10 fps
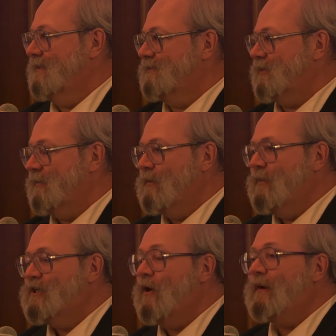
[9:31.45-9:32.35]
So
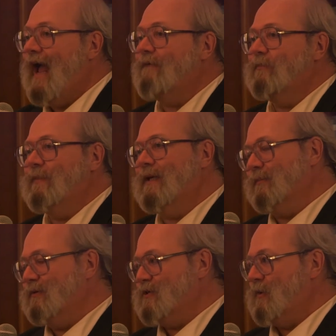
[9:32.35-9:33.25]
we don't have a
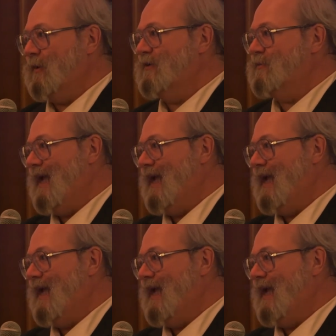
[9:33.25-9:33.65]
people shortage.